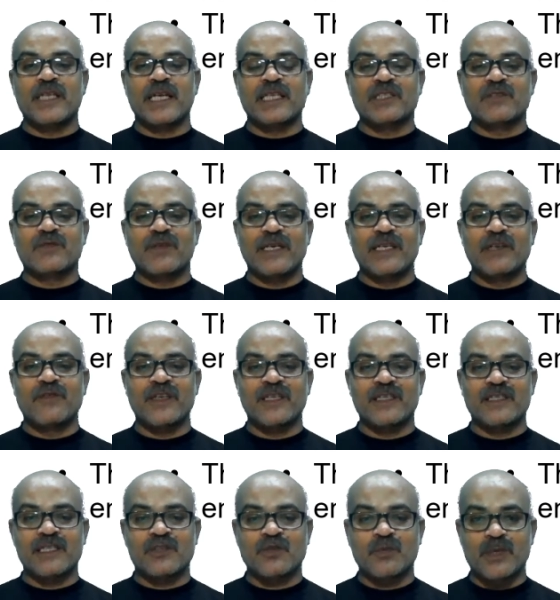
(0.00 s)
That is why if it
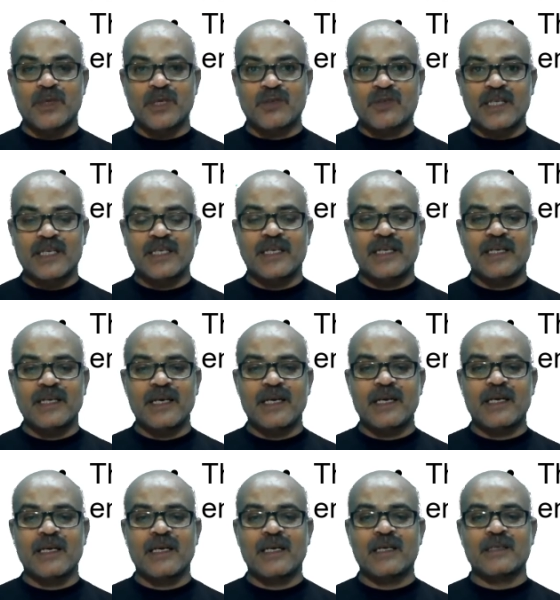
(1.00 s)
is a
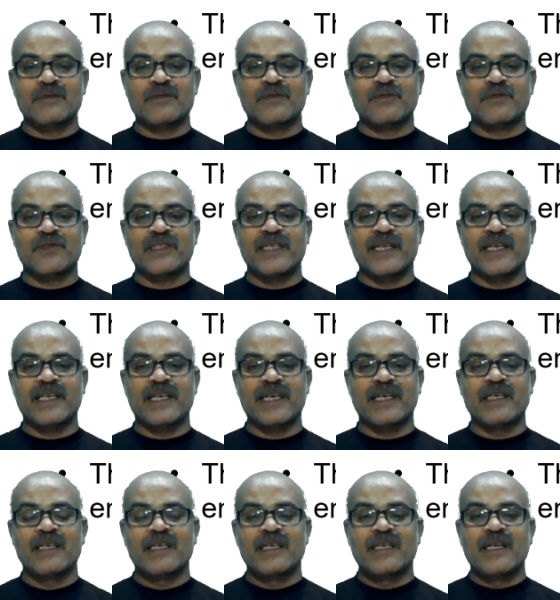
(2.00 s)
superoxide free
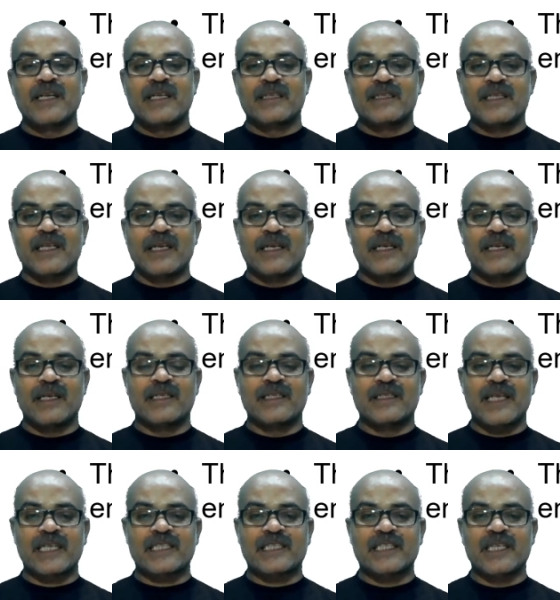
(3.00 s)
radical, it
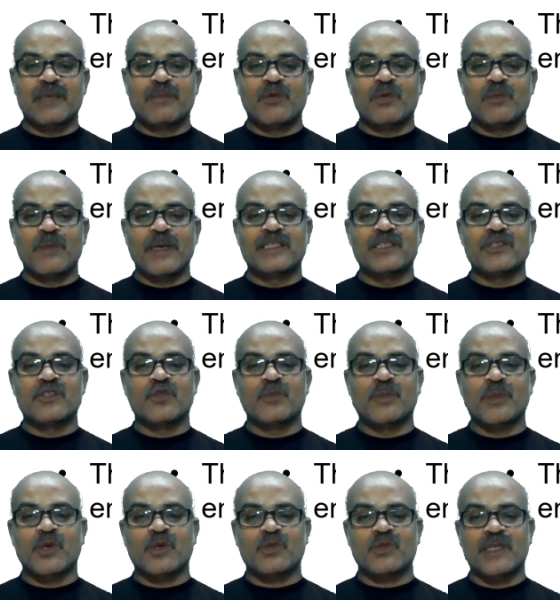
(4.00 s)
is acted upon by the
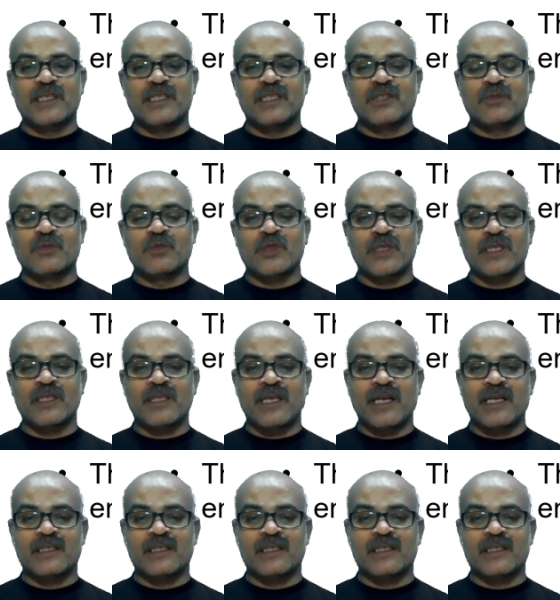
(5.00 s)
superoxide dismutase.